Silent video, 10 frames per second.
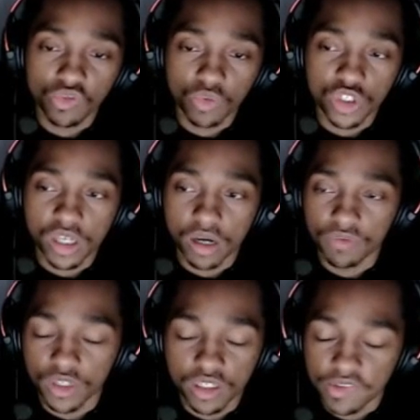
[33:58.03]
switching out
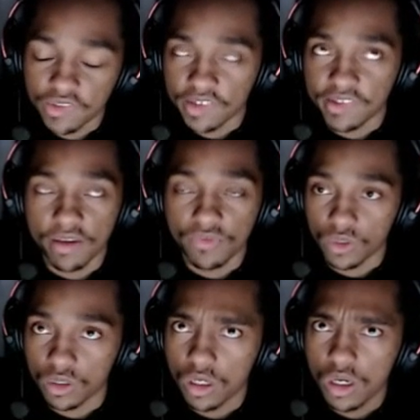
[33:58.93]
fucking 6A
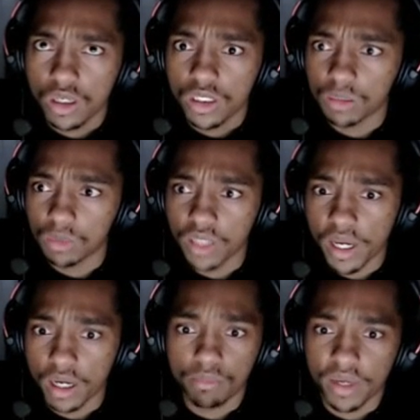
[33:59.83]
for someone
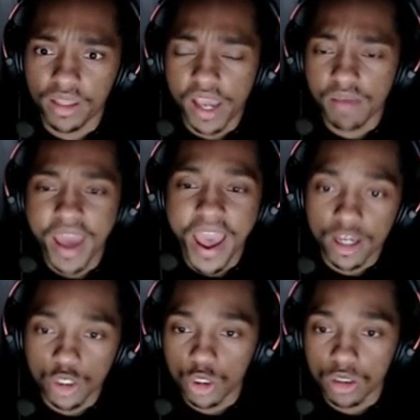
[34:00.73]
like
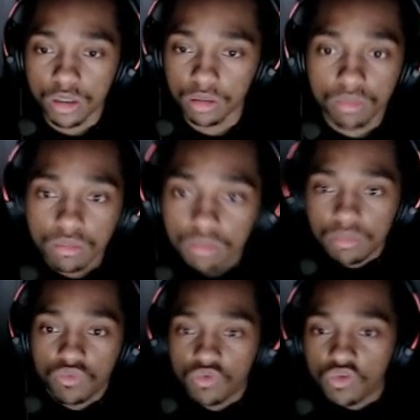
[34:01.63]
Mash.
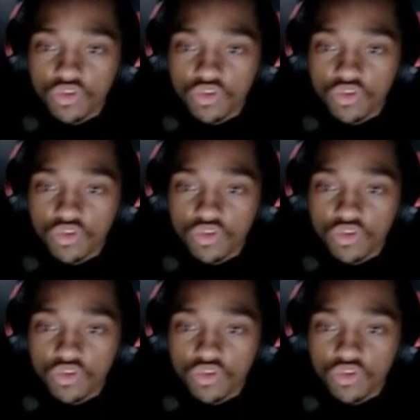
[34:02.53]
Just